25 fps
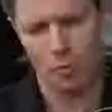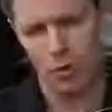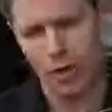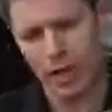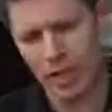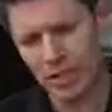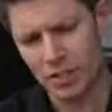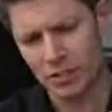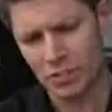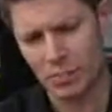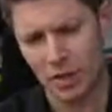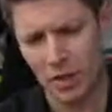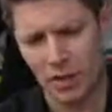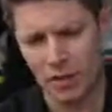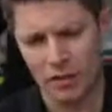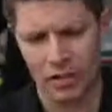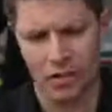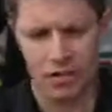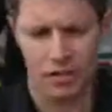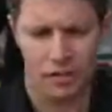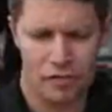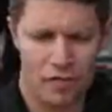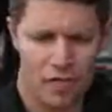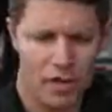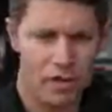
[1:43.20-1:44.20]
rear's moving,
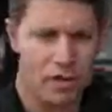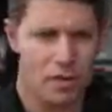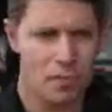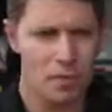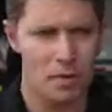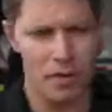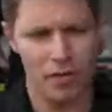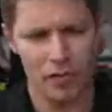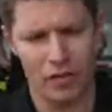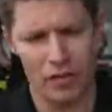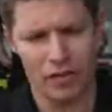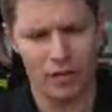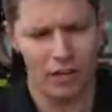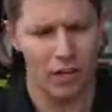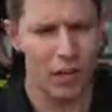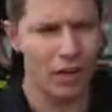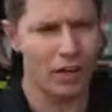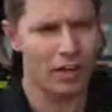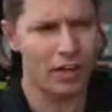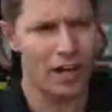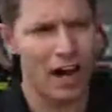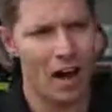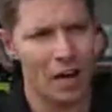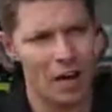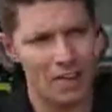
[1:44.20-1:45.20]
the front's moving, the whole
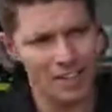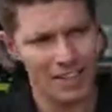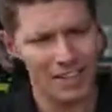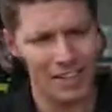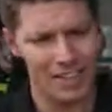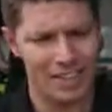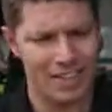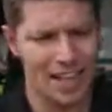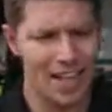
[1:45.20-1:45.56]
car is kind of